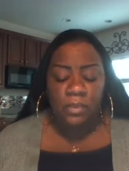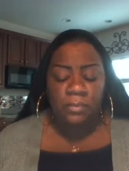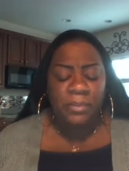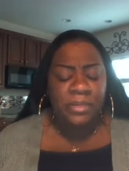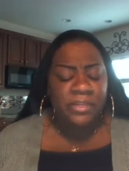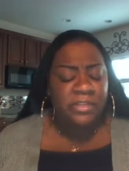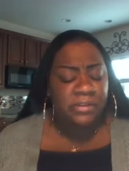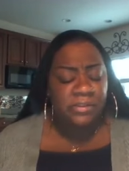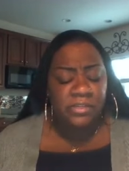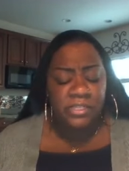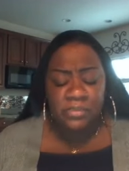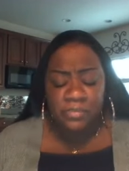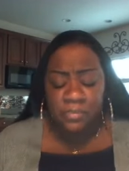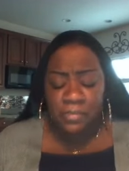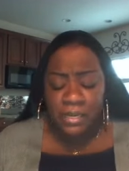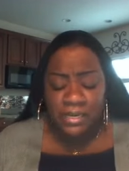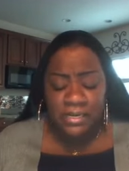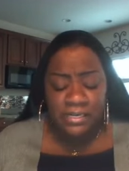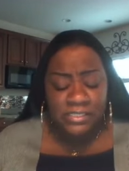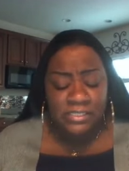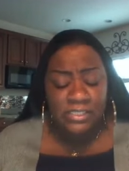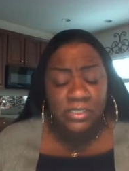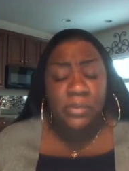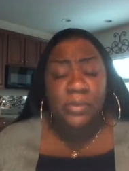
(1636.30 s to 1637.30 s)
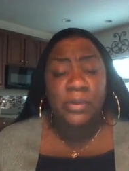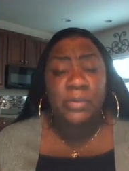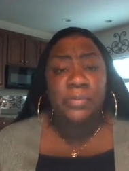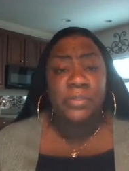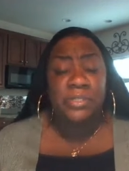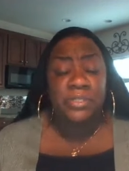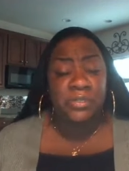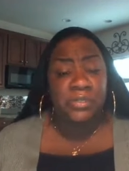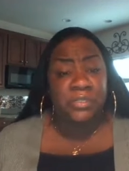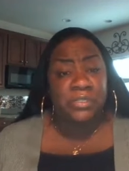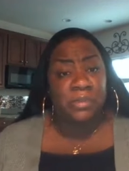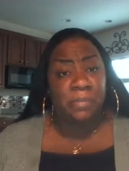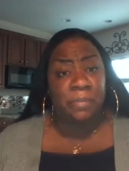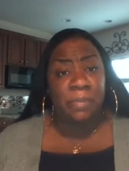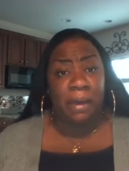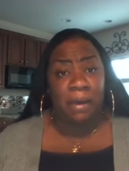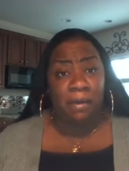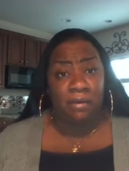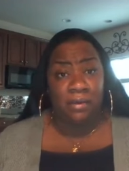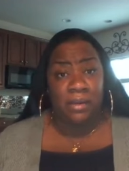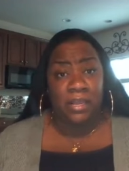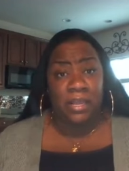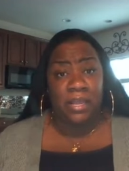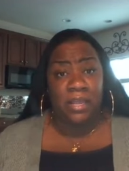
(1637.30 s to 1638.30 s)
But there's many scriptures
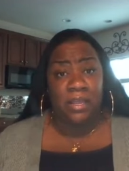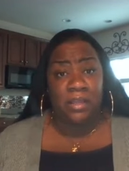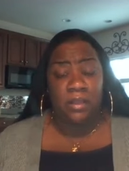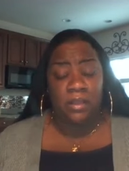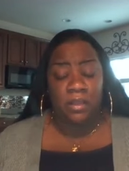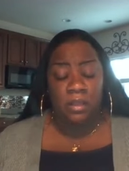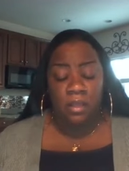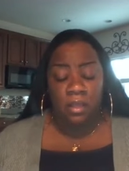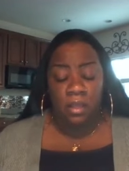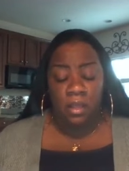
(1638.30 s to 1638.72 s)
about it.